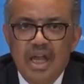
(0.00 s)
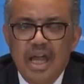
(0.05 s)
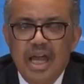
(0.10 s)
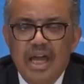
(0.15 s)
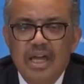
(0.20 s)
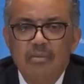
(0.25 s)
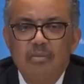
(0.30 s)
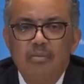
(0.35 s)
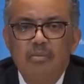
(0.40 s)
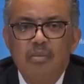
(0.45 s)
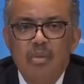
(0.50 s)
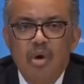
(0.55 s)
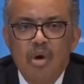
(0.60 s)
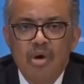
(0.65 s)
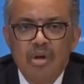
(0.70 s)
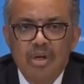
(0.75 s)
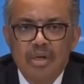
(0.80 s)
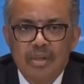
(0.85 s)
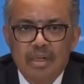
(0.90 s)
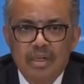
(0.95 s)
and
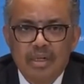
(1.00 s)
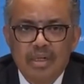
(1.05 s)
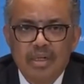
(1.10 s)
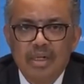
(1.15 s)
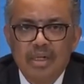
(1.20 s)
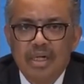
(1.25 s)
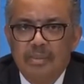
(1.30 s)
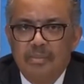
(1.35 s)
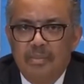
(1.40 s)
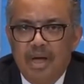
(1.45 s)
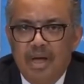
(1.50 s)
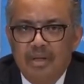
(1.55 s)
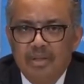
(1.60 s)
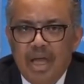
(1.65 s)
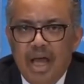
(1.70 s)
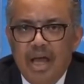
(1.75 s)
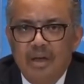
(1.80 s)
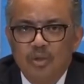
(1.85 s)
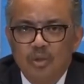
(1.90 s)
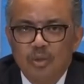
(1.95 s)
more about
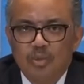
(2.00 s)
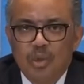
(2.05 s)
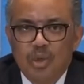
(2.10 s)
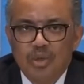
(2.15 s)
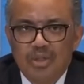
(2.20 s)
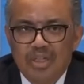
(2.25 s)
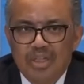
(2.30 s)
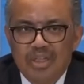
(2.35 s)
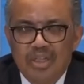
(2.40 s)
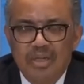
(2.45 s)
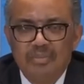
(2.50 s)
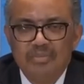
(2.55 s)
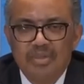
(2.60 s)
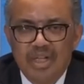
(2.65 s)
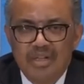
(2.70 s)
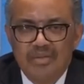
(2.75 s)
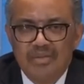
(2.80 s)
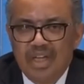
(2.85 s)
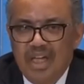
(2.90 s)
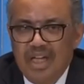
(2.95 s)
how to protect
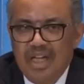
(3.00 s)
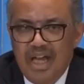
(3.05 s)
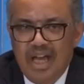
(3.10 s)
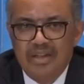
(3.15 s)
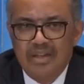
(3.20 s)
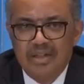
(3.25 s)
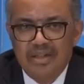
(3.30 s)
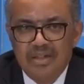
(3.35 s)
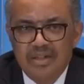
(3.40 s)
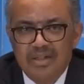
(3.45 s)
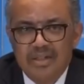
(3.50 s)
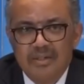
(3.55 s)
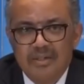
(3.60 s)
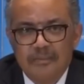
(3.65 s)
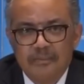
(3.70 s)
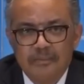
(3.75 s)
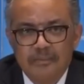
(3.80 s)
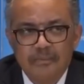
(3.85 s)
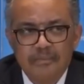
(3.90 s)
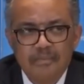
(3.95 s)
themselves and others.
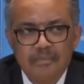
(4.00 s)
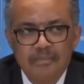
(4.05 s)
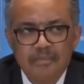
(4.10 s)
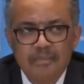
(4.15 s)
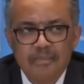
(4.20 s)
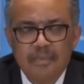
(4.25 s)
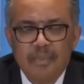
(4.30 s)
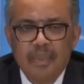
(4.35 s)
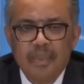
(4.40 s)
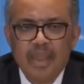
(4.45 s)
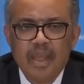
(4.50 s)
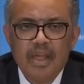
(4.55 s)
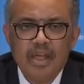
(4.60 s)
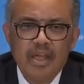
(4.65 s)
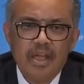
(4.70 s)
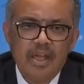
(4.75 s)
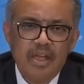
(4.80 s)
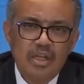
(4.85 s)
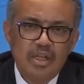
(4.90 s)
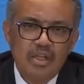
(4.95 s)

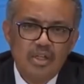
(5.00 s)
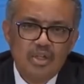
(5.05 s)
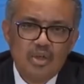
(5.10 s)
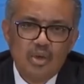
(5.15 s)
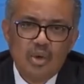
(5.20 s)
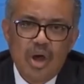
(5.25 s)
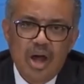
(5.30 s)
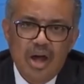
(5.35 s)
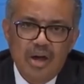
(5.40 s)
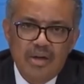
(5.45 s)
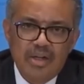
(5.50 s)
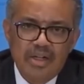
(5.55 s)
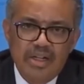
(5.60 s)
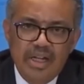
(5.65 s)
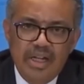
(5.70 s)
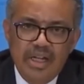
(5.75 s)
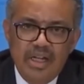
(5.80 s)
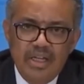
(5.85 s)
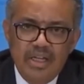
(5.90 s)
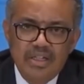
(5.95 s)
Through our
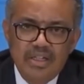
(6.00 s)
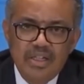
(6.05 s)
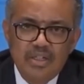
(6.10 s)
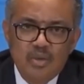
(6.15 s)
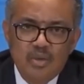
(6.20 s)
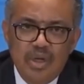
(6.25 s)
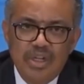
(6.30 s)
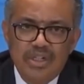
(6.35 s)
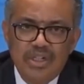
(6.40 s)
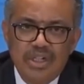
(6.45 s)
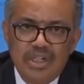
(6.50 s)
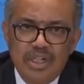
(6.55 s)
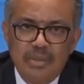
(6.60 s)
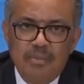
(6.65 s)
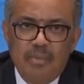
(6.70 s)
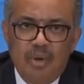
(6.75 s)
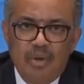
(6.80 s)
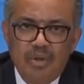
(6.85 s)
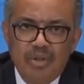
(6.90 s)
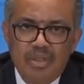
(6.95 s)
daily situation
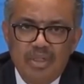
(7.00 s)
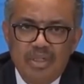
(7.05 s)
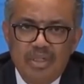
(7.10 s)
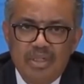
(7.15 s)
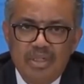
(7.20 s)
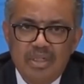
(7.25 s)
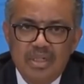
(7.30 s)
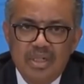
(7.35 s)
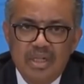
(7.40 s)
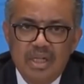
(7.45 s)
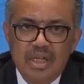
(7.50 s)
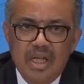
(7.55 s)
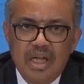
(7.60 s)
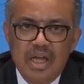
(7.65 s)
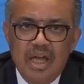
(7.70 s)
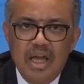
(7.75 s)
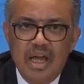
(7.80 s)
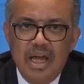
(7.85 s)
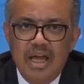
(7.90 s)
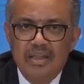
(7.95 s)
reports
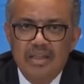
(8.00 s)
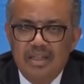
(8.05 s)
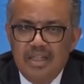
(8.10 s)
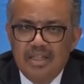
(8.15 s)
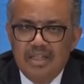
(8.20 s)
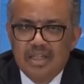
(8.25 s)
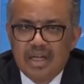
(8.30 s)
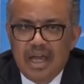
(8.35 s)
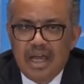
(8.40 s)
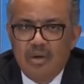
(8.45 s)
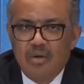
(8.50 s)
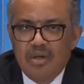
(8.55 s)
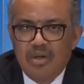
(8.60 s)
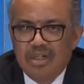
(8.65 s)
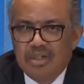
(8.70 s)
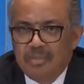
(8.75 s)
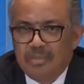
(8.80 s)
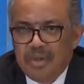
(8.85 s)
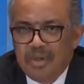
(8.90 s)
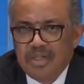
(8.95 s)
and these
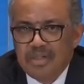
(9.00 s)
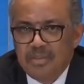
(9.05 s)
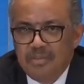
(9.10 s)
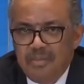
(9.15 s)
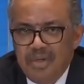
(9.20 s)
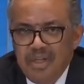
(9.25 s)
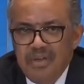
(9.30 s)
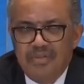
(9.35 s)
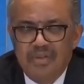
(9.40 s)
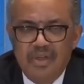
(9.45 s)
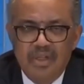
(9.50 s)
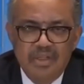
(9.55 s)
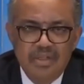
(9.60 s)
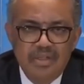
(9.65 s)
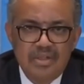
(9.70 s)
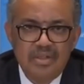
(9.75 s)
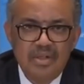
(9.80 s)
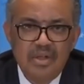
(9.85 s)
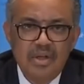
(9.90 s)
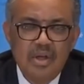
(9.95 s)
regular press
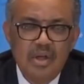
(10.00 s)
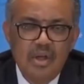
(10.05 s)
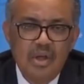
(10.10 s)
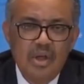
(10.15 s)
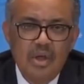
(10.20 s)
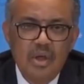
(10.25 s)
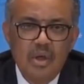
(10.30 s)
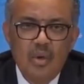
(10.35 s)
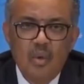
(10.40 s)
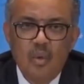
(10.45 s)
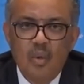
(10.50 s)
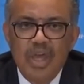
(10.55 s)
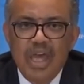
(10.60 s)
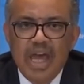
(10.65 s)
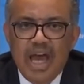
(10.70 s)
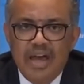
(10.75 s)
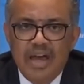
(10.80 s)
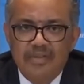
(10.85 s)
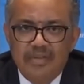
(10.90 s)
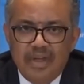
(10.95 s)
briefings, we
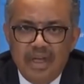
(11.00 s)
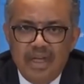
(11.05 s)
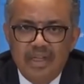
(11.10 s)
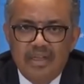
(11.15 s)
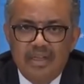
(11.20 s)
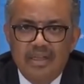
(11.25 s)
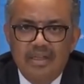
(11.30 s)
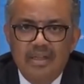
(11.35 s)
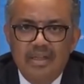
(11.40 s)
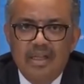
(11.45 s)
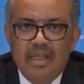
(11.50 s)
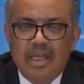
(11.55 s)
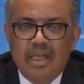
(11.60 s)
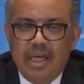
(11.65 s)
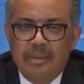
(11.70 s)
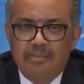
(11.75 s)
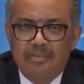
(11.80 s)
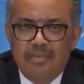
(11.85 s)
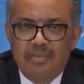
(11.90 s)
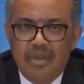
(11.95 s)
have
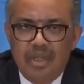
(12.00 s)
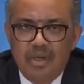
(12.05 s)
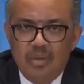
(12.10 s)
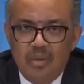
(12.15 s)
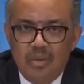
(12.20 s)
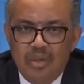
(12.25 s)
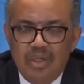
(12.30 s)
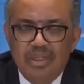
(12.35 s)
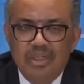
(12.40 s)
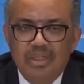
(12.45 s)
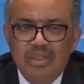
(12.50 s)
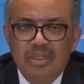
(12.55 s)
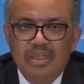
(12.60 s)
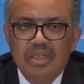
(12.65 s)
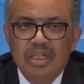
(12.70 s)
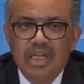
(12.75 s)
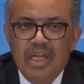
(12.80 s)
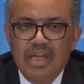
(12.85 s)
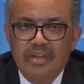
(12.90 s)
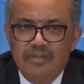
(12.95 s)
kept the world
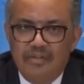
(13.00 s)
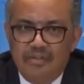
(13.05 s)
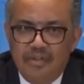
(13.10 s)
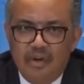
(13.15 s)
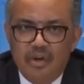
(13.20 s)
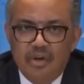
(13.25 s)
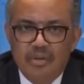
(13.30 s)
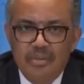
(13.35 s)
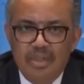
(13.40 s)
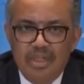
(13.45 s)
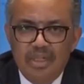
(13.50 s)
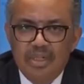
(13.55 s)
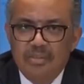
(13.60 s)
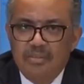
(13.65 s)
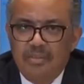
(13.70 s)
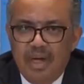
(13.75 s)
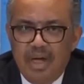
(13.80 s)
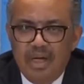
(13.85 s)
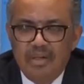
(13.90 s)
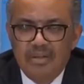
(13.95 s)
informed
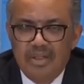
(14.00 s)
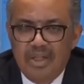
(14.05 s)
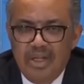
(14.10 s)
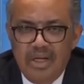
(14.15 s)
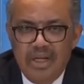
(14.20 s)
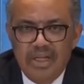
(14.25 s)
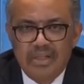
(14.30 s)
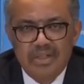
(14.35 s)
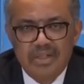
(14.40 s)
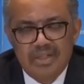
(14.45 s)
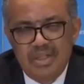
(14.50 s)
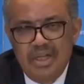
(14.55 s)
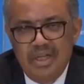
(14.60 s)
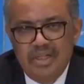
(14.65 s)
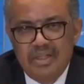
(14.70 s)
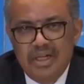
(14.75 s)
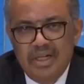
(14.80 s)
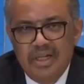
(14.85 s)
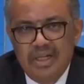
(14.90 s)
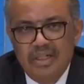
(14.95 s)
about the latest
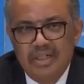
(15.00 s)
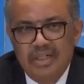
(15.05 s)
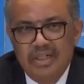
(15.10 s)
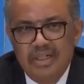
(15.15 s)
data,